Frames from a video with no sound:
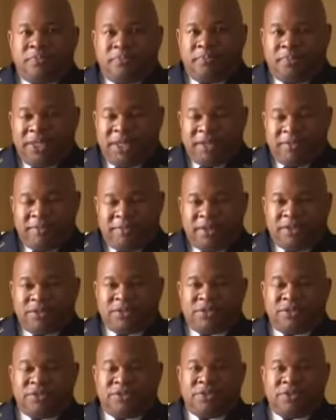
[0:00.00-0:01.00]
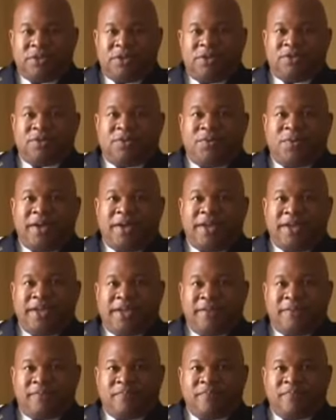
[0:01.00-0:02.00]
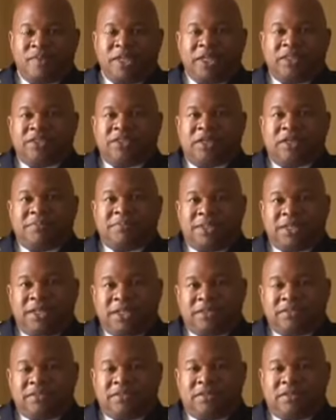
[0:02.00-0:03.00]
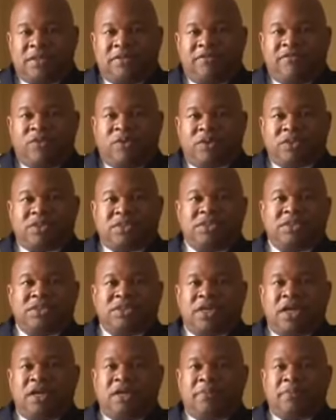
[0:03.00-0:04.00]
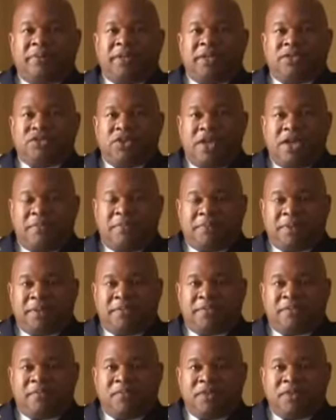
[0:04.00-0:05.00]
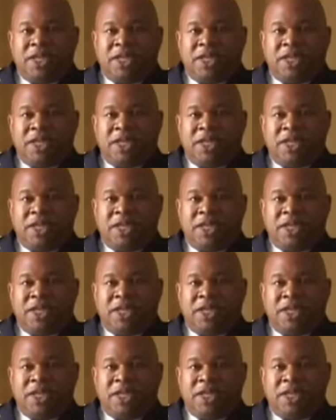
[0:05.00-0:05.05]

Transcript: many ministers along the way and some that has uh, voiced a desire to be a chaplain.